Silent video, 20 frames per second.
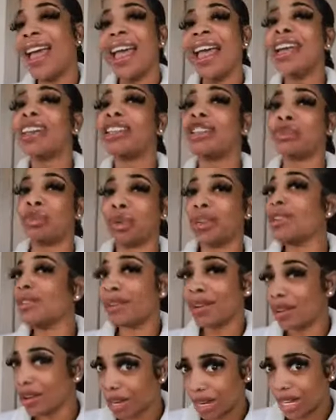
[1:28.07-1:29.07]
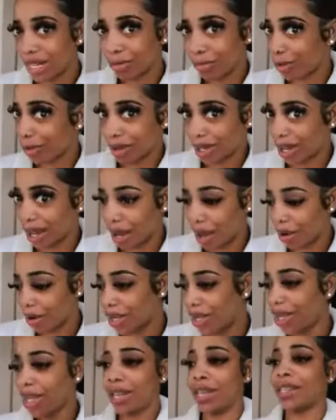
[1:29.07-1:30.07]
It is real early in the morning, y'all.
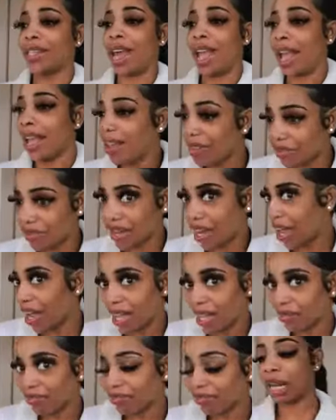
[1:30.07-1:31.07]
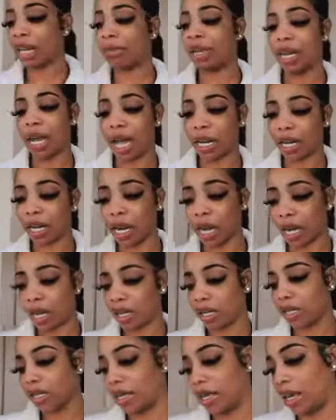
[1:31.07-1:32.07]
It is 8.58. That'll be 9
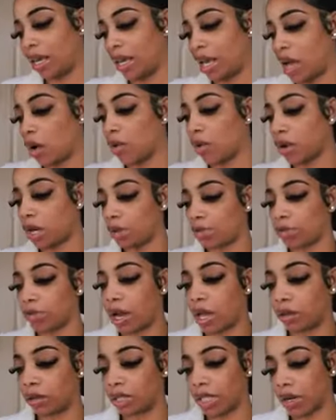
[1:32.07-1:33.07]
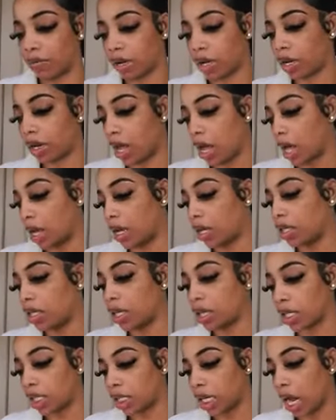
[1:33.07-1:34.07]
o'clock. And I woke up around 7 o'clock,
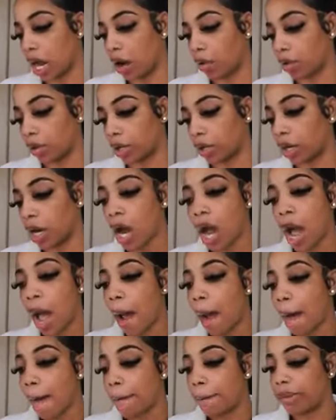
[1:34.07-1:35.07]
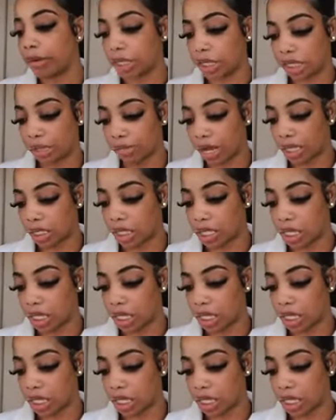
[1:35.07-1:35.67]
took a shower, brushed my